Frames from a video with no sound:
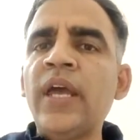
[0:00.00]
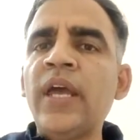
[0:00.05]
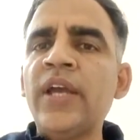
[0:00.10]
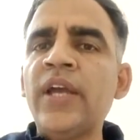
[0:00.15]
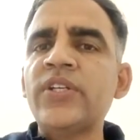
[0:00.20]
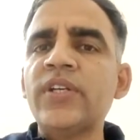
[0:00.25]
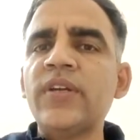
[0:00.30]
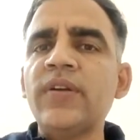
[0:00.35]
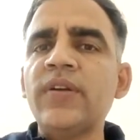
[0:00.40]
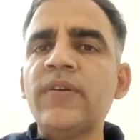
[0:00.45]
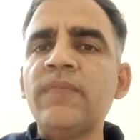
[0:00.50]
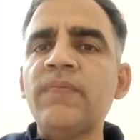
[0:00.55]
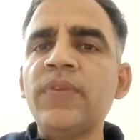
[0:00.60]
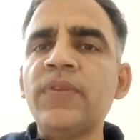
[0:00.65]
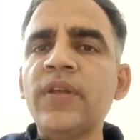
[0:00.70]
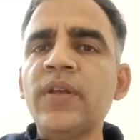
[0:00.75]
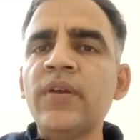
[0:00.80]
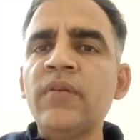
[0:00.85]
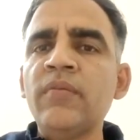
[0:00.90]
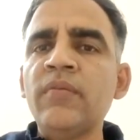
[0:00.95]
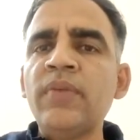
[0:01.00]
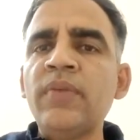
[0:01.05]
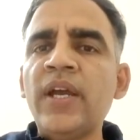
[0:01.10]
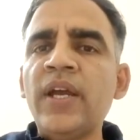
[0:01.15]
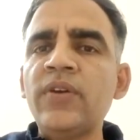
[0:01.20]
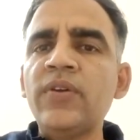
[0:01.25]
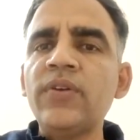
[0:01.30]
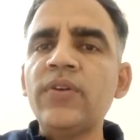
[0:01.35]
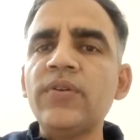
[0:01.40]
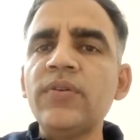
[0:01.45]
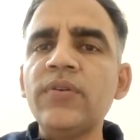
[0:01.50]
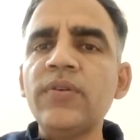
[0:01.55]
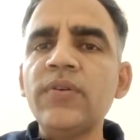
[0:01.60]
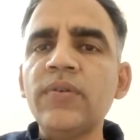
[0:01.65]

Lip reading: action. Back to you.